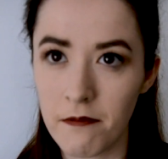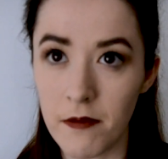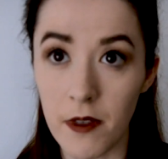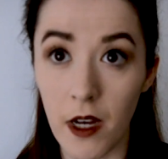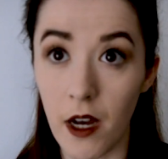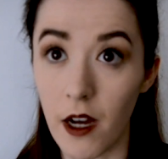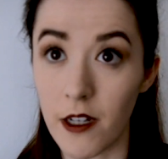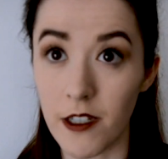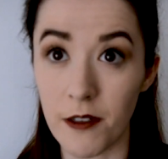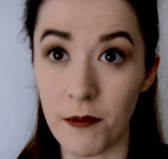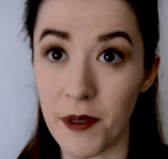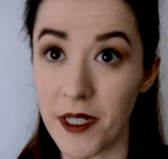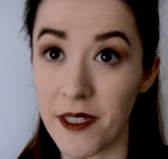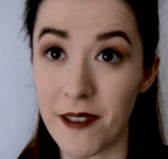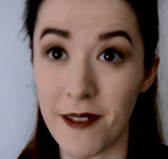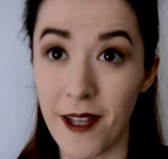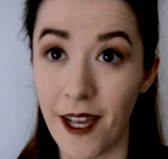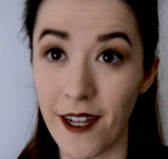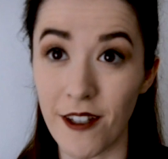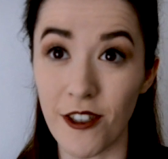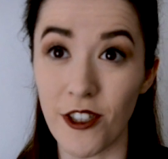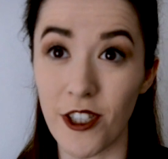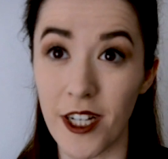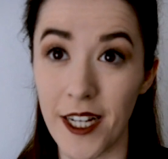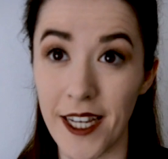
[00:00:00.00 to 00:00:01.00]
I don't mean
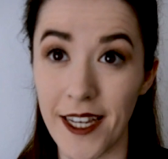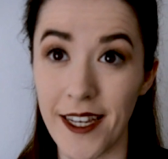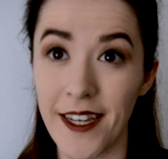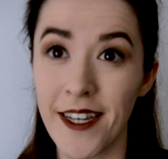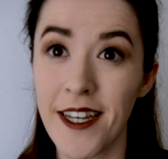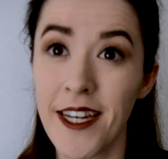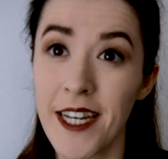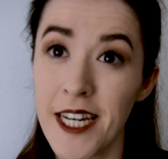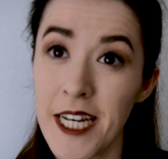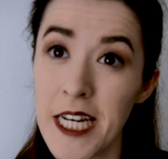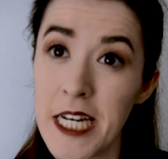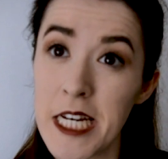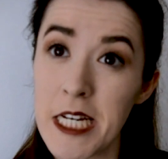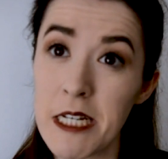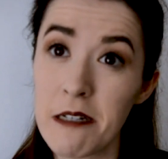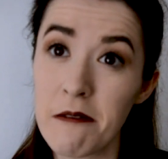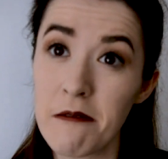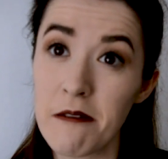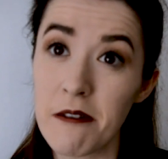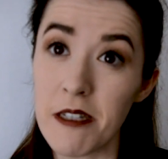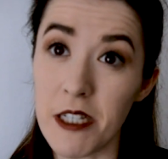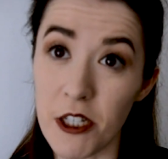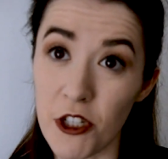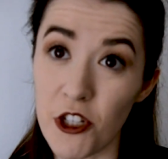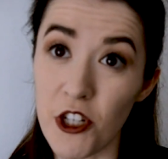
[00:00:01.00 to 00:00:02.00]
sexually.
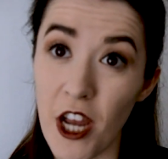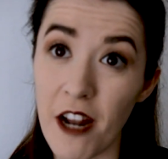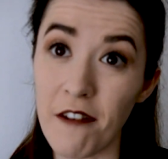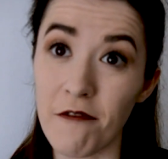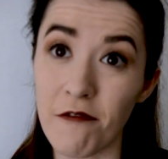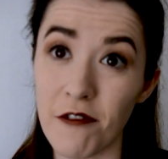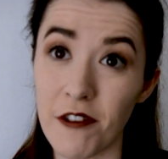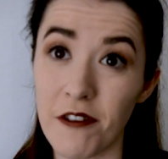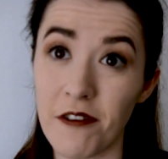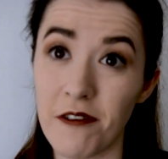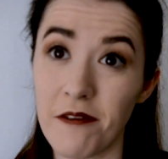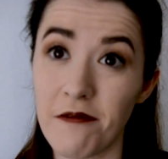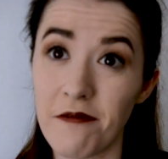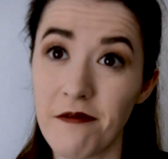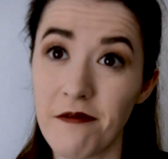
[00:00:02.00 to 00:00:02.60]
In general,